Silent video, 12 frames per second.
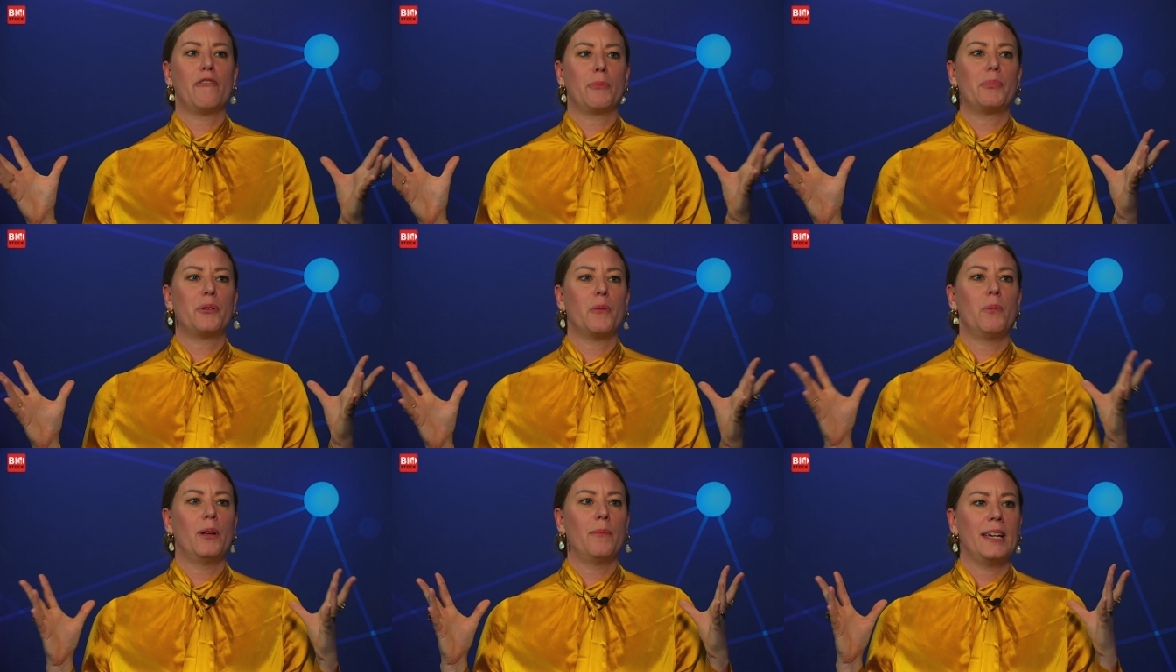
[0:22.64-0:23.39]
of a
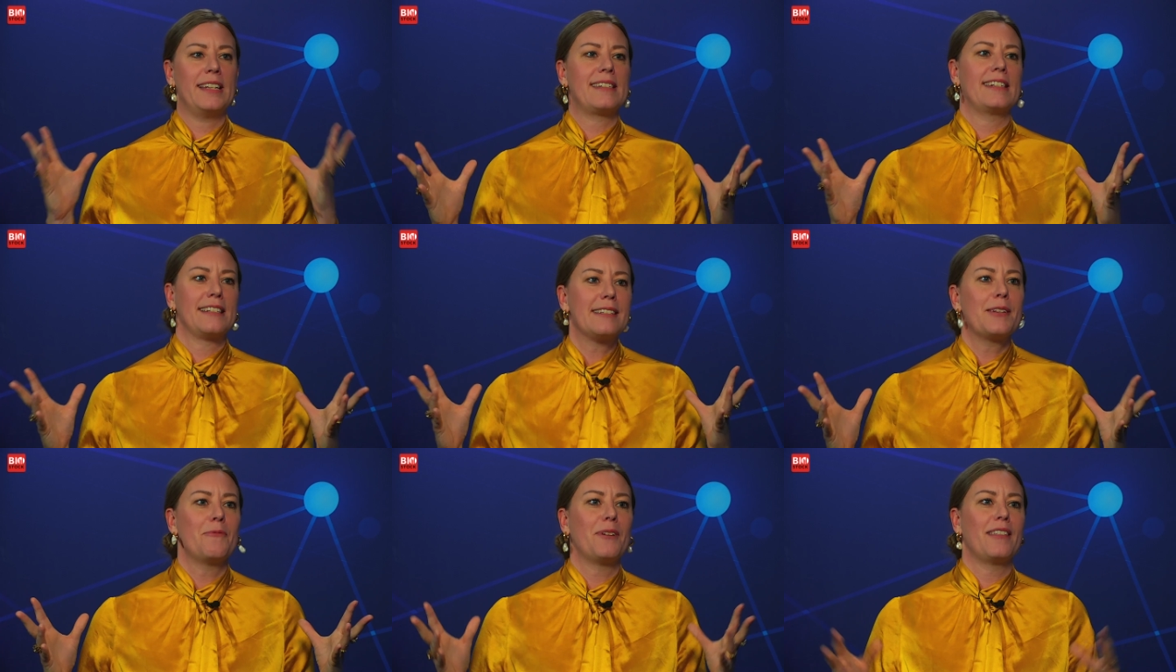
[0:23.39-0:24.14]
problem is
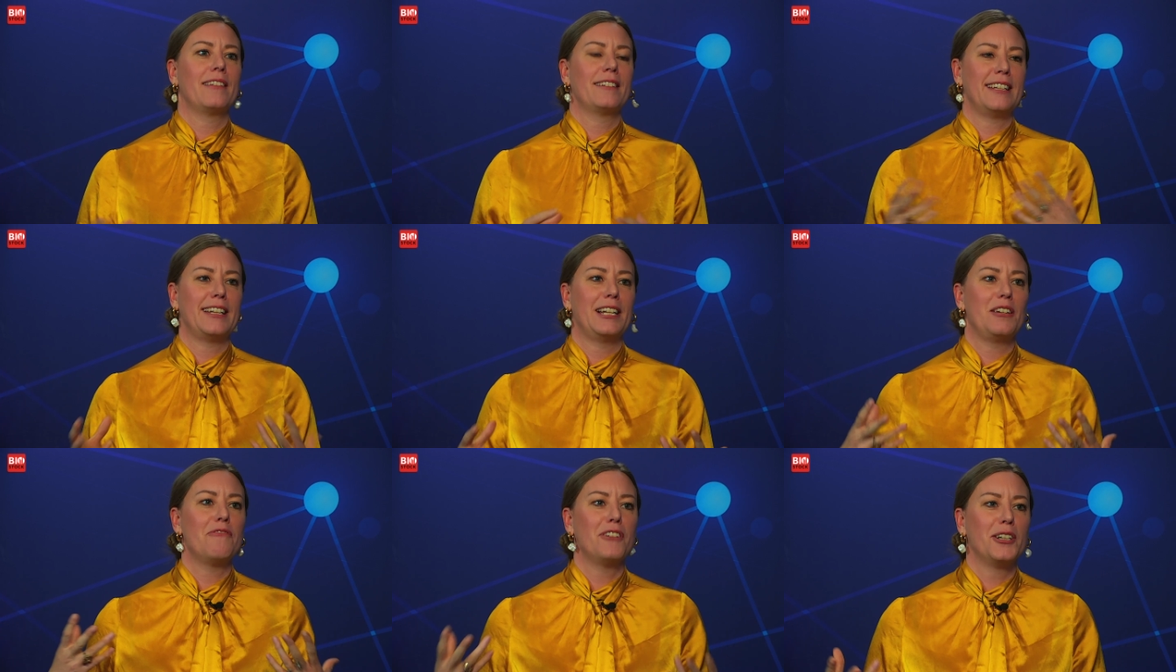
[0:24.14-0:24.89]
it with
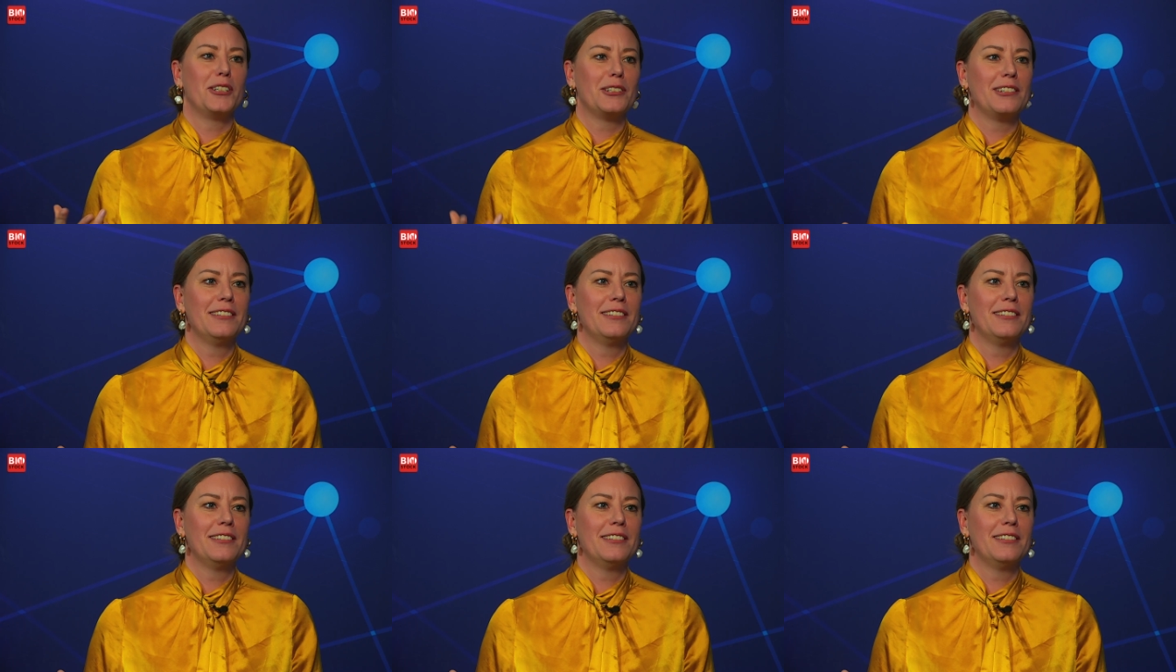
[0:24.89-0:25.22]
deadly fungal